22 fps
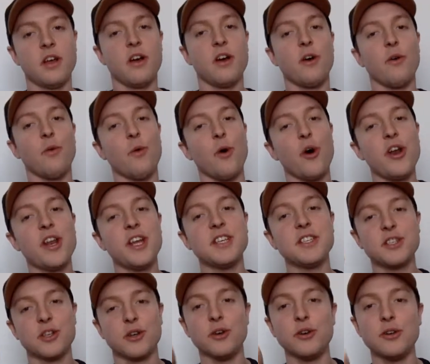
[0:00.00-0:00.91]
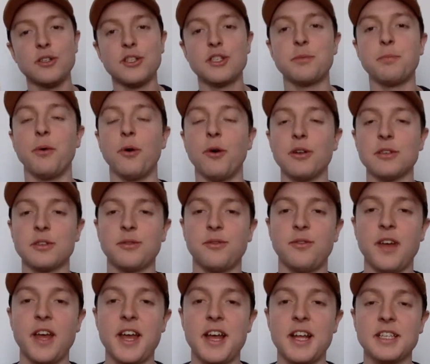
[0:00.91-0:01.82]
What is good, sports
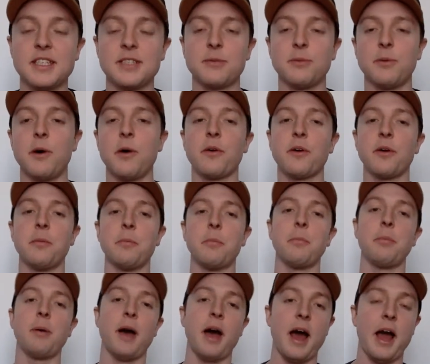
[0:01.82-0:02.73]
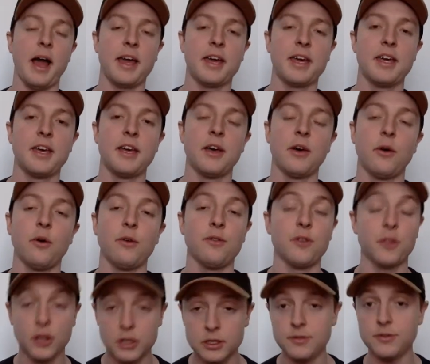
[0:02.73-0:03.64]
fans? Welcome back. Or
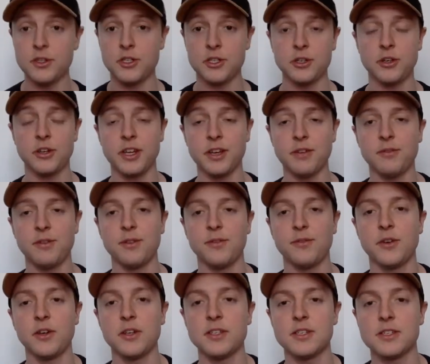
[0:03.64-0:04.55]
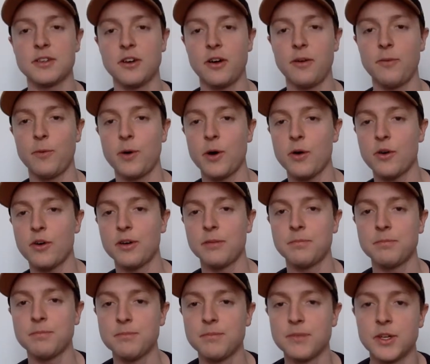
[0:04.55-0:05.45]
for those of you tuning in for the first time,
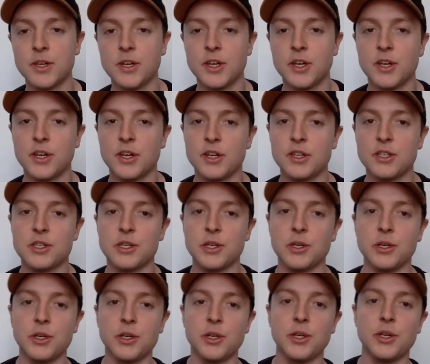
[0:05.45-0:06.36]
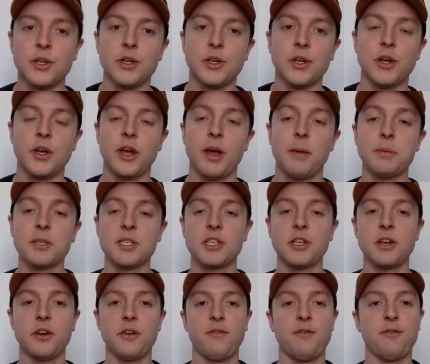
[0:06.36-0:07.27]
welcome to
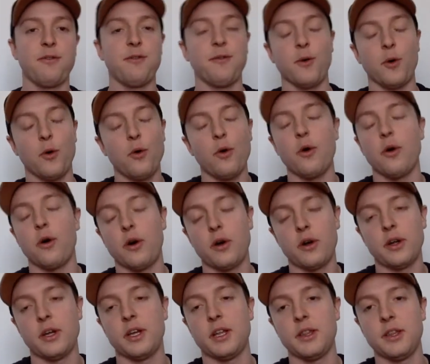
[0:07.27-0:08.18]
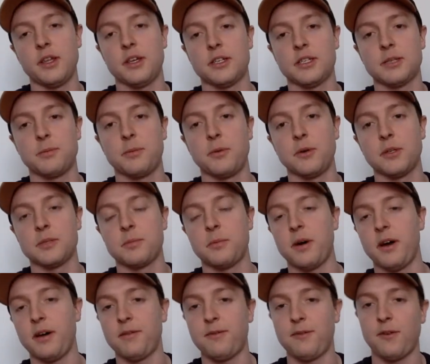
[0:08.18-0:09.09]
episode 4 in the
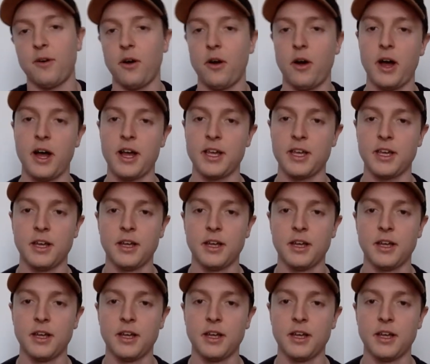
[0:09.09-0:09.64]
SportsbyFry